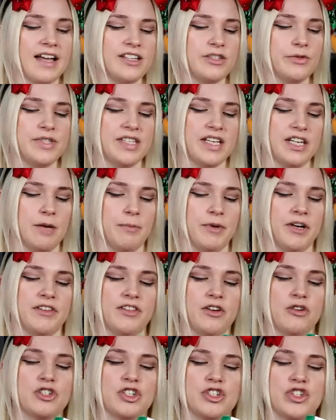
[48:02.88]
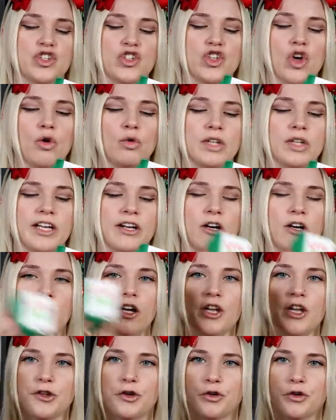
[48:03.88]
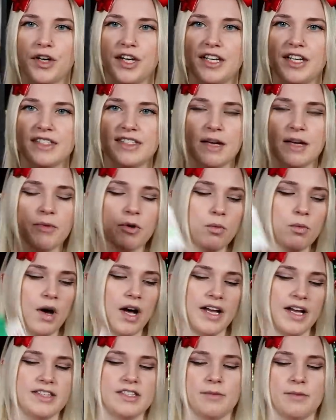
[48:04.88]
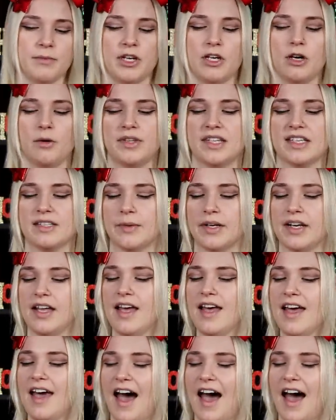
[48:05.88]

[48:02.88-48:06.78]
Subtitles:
I do see a number. They're just so little. Green is number one. So I'm going to go with this one.